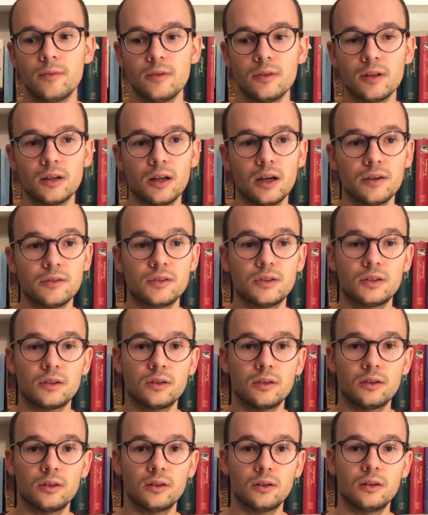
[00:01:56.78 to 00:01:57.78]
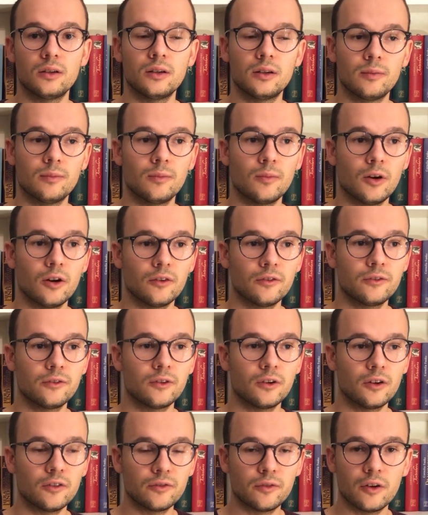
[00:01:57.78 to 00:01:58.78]
the lives
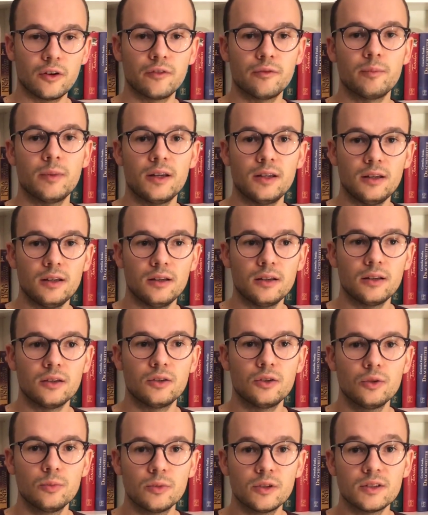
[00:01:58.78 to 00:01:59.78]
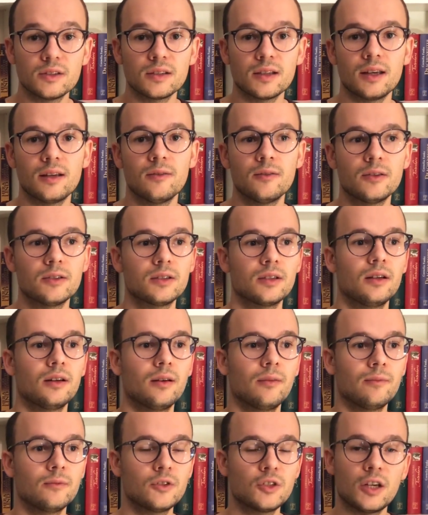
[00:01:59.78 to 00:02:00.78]
of many humans and
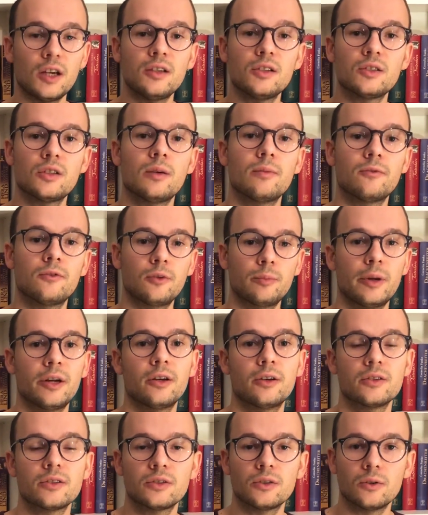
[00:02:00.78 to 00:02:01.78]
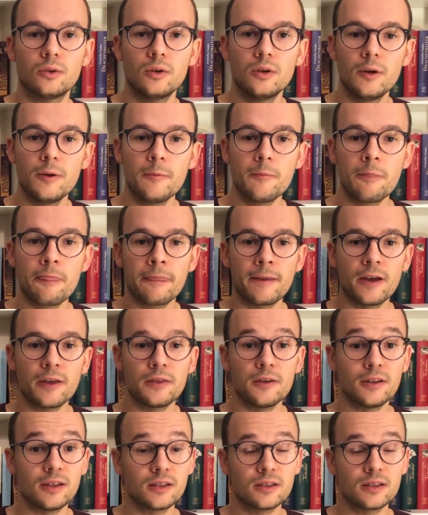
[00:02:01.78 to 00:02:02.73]
change them for better. So I think